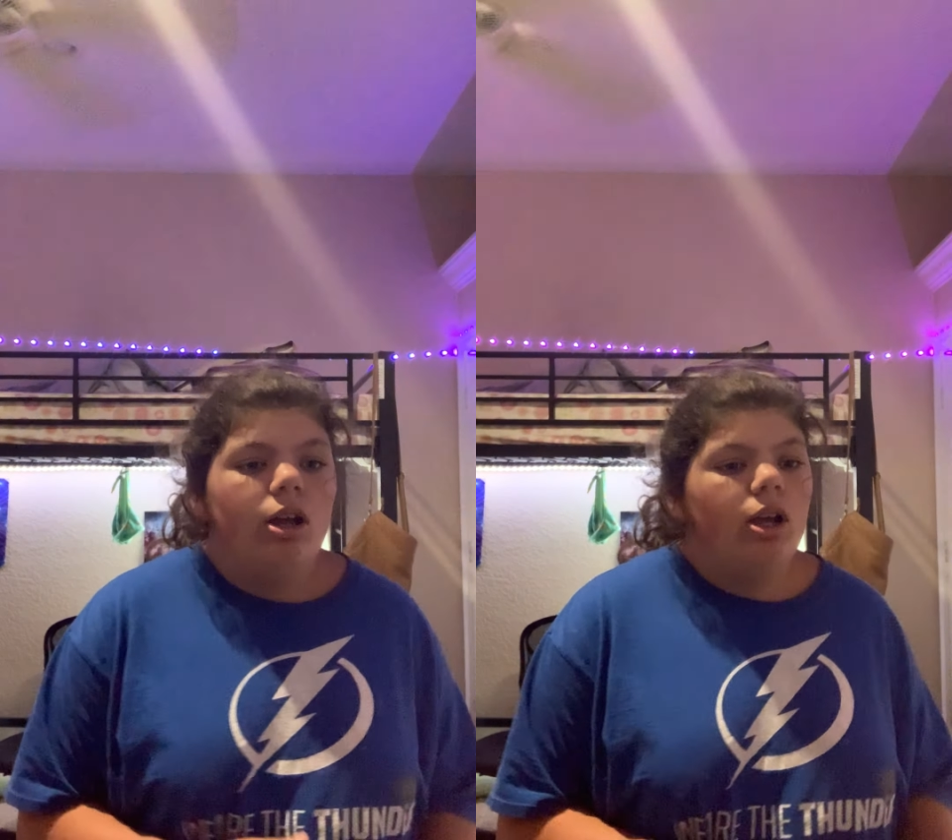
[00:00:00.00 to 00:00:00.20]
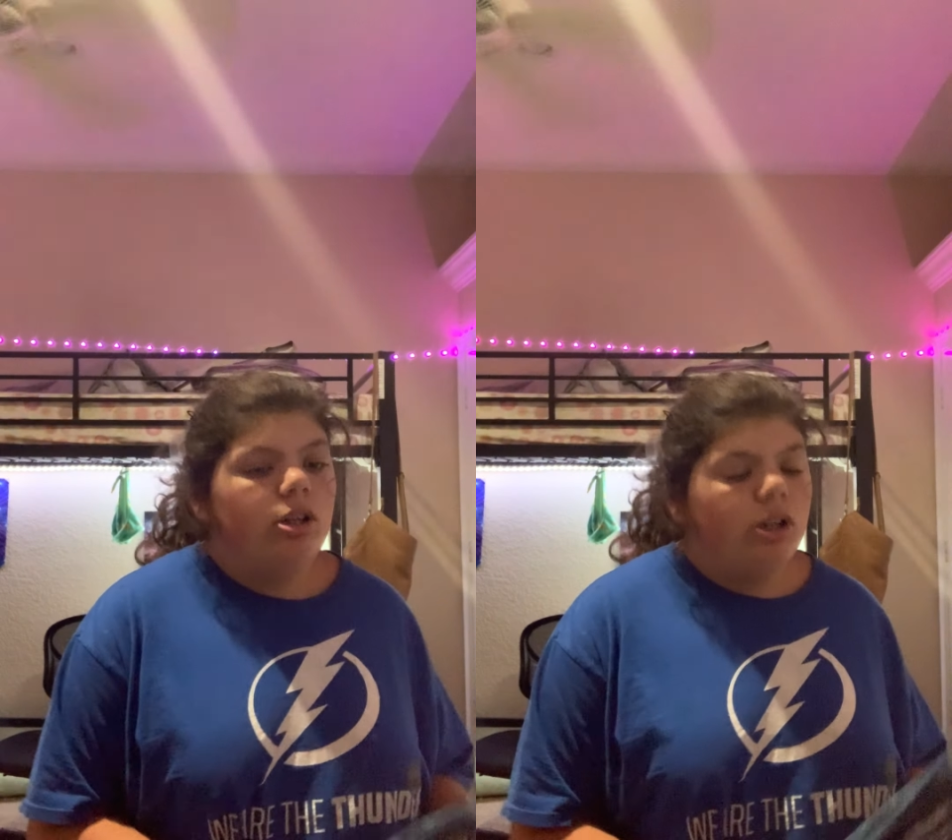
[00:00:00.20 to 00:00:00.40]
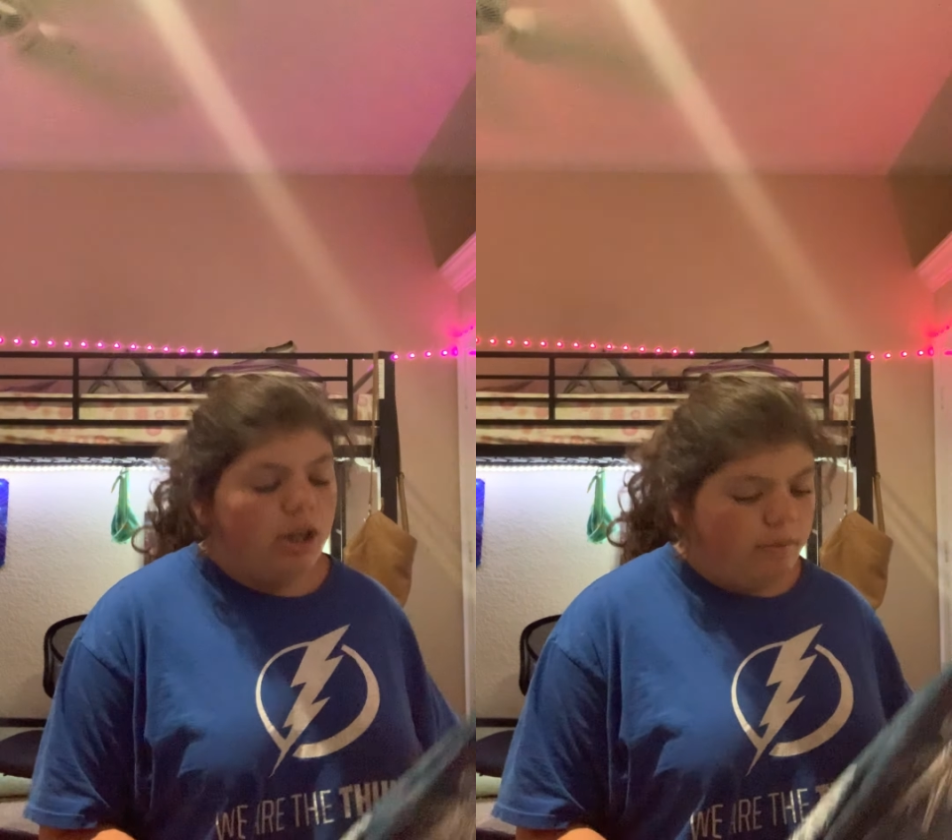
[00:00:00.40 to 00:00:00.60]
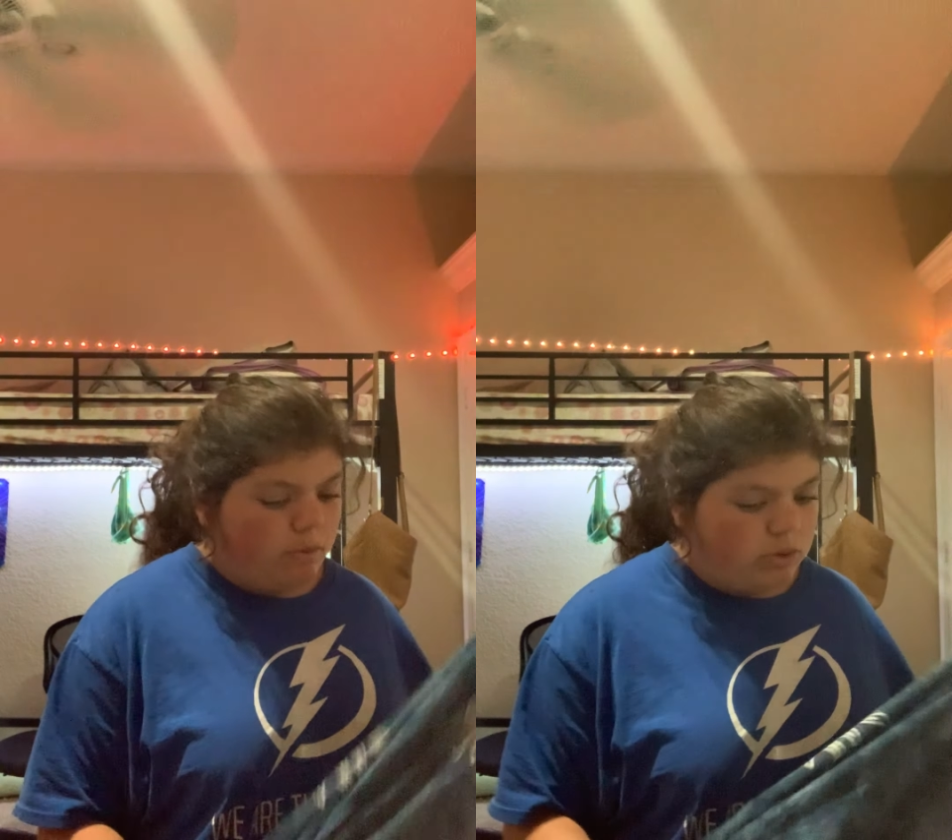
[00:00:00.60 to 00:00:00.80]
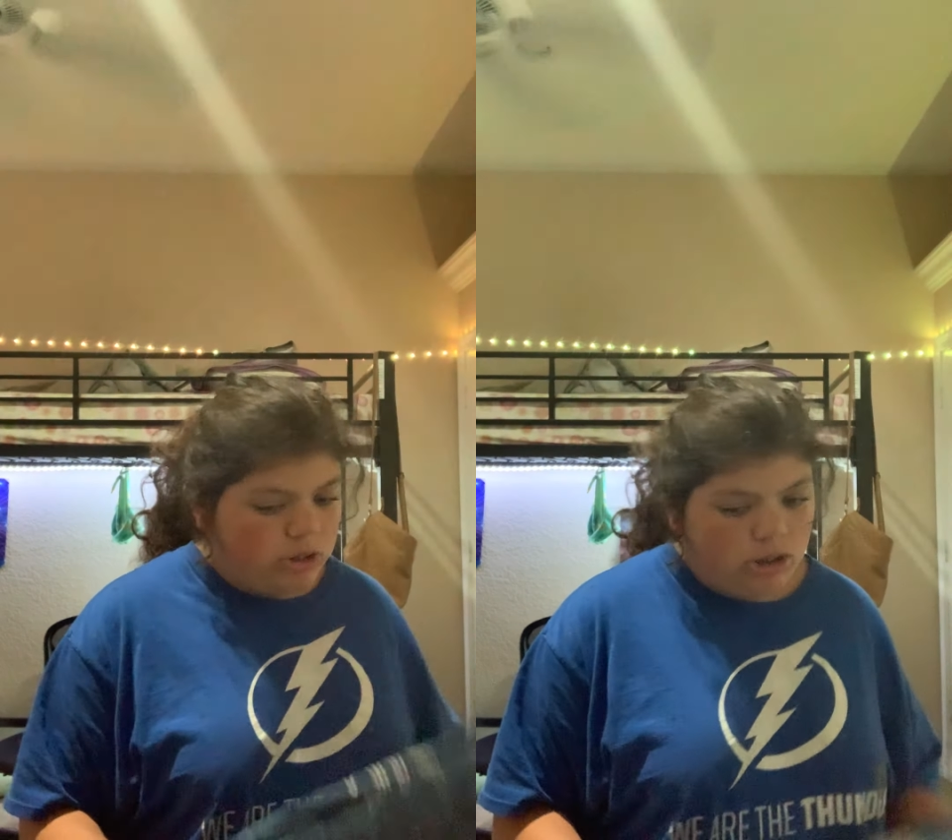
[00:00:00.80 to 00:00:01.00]
And then
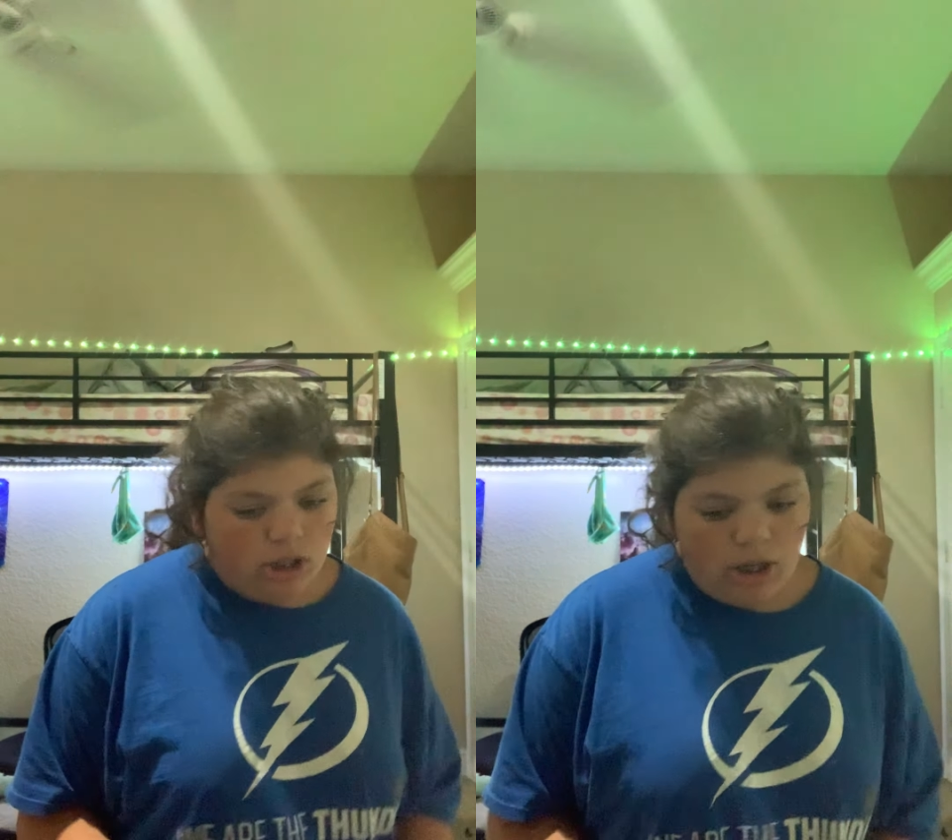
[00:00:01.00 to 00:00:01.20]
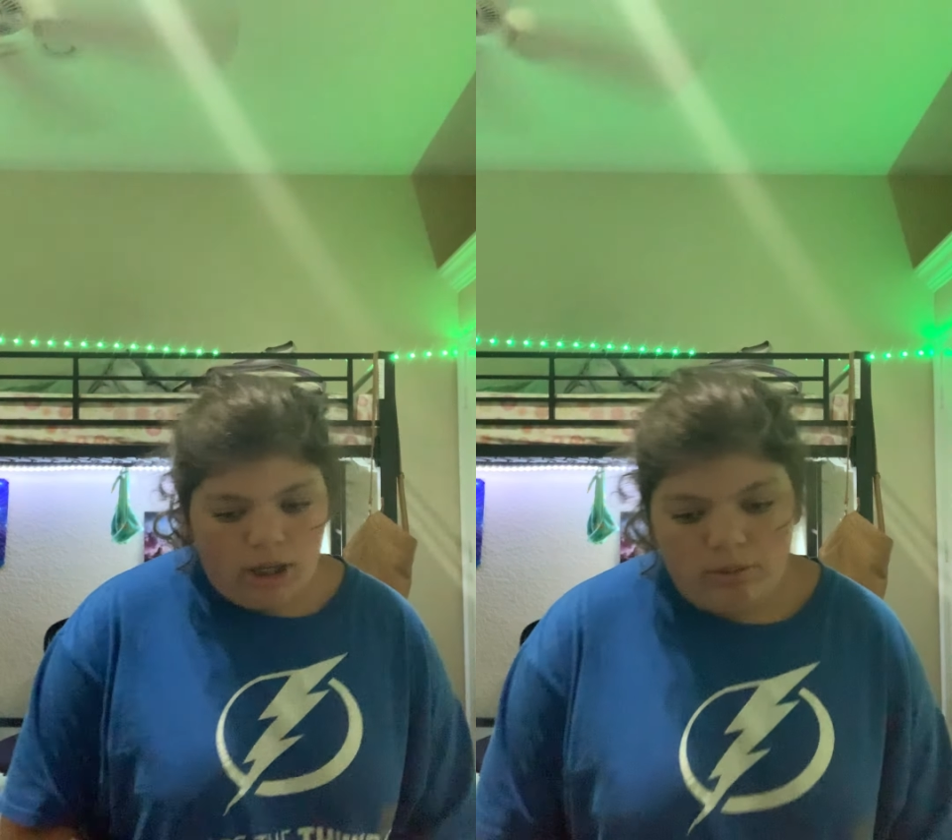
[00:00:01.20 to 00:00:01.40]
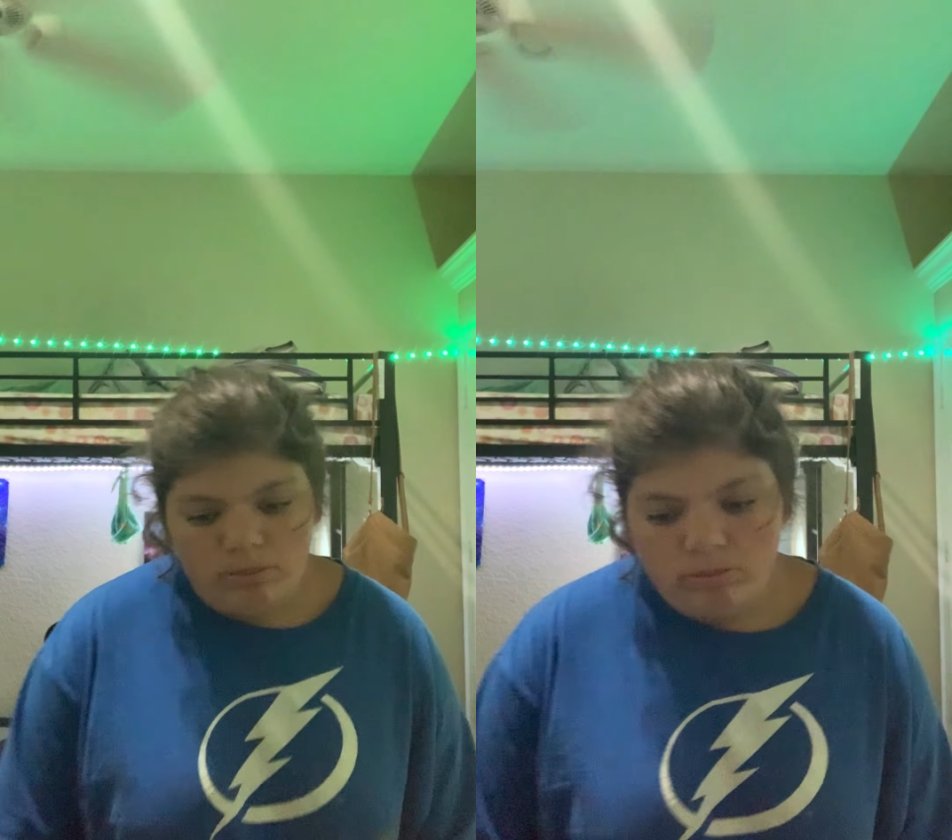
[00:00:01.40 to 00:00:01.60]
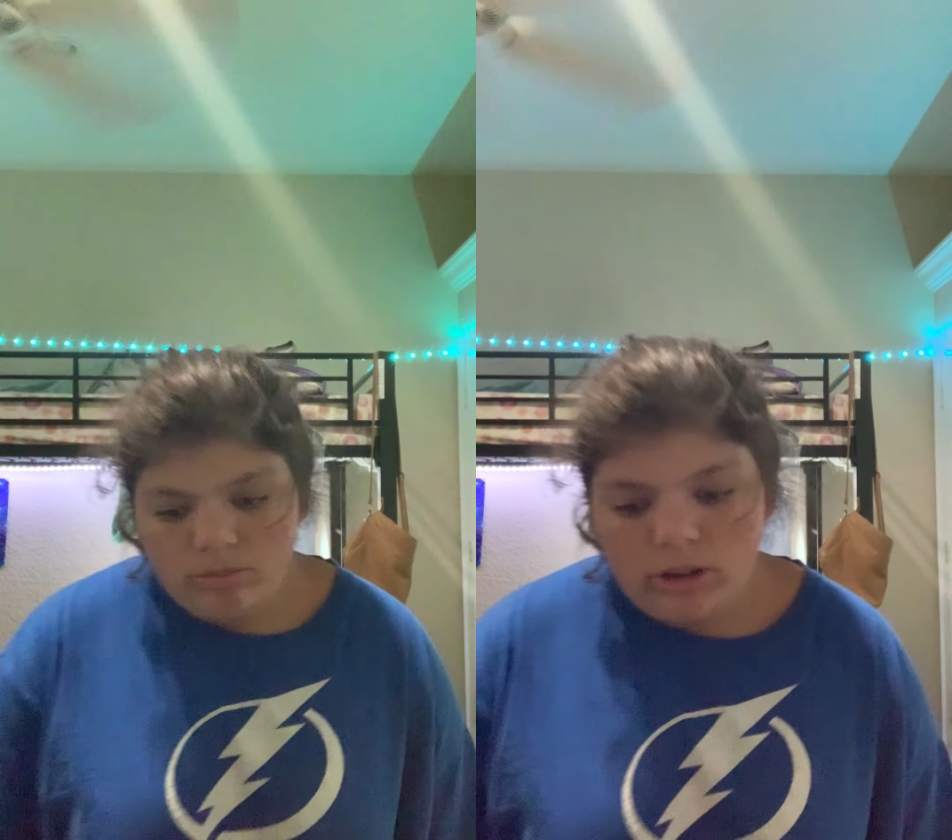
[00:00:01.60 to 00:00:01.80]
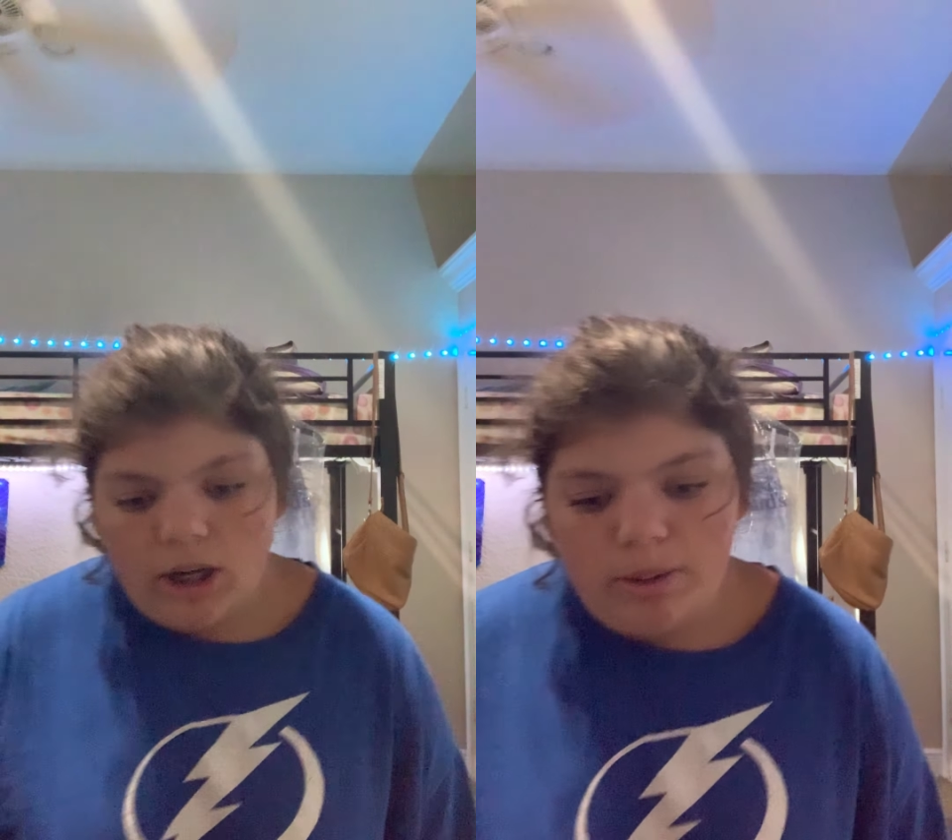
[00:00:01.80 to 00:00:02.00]
everyone said I
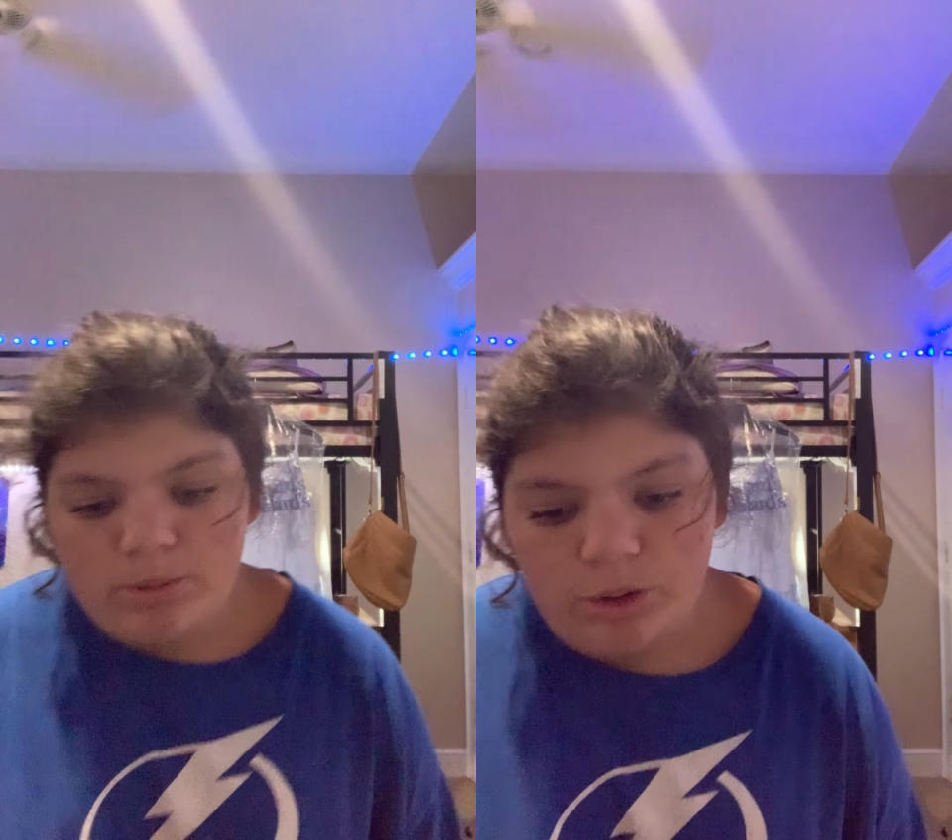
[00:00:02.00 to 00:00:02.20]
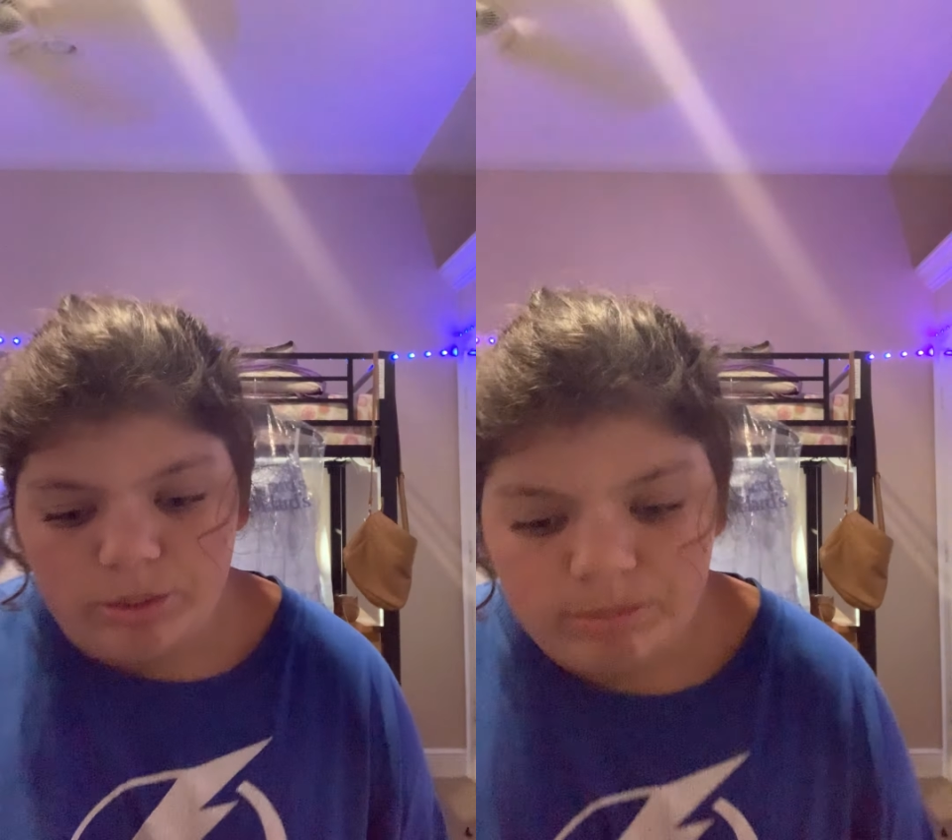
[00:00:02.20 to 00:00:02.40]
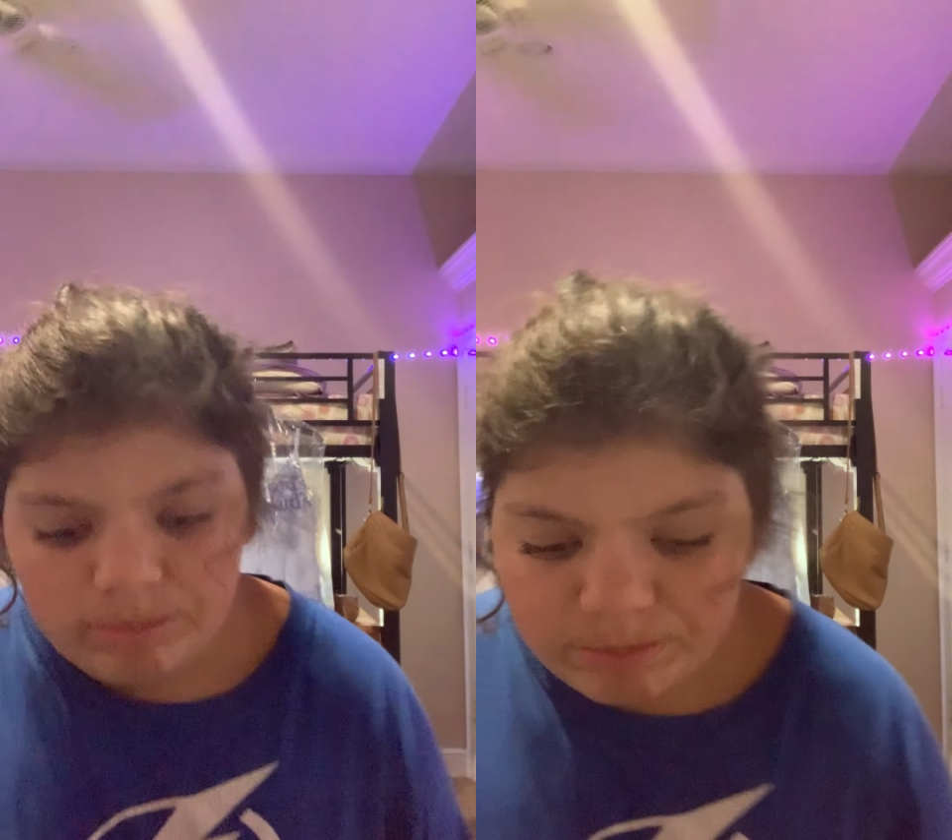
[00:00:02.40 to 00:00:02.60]
slapped her.